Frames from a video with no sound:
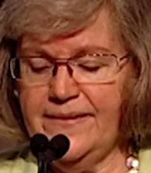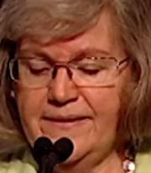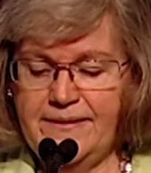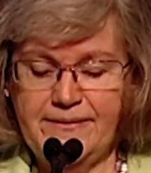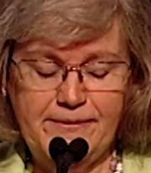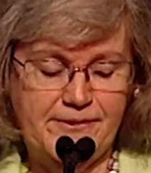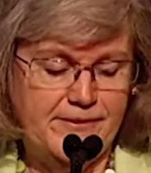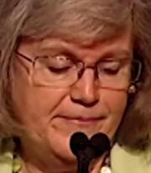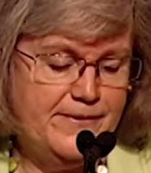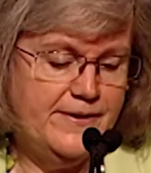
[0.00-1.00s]
Yeah, that was
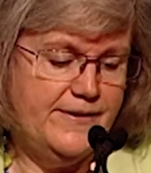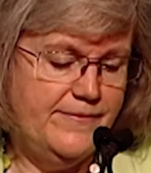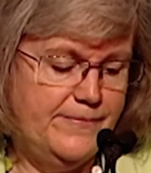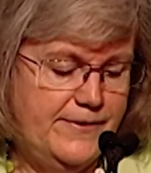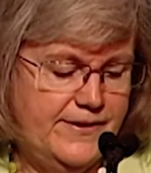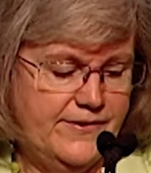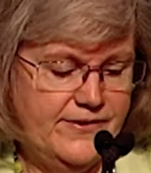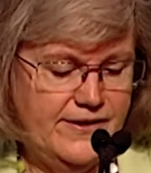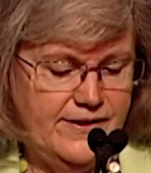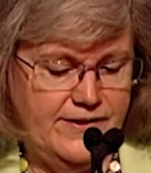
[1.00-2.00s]
a pretty
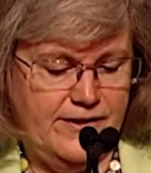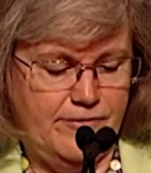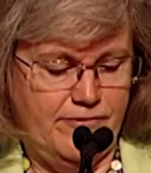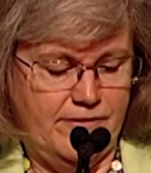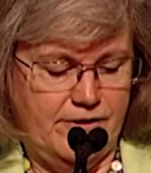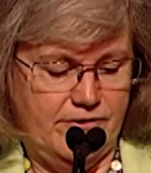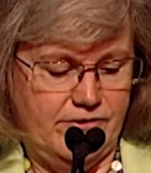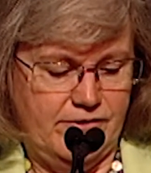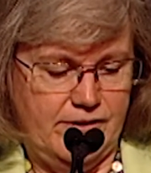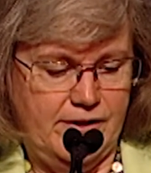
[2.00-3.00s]
exciting day for
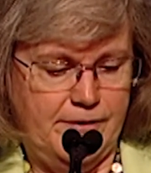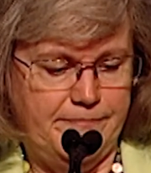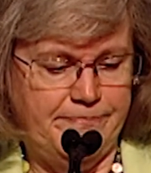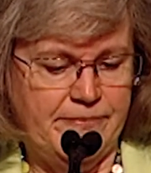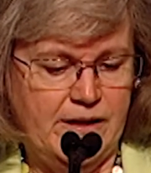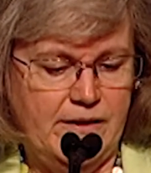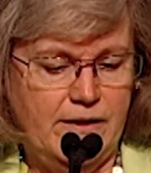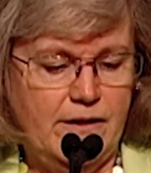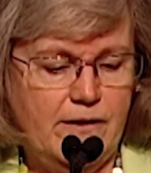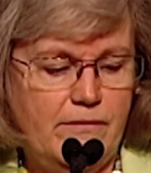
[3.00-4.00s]
us.
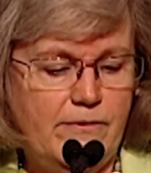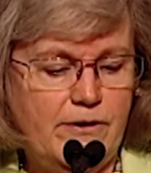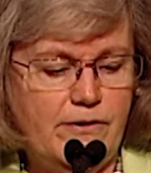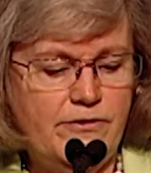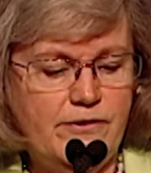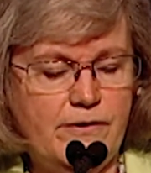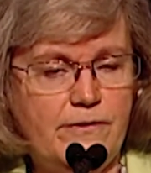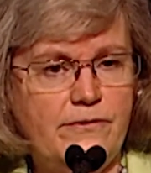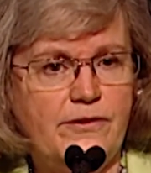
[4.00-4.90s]
We also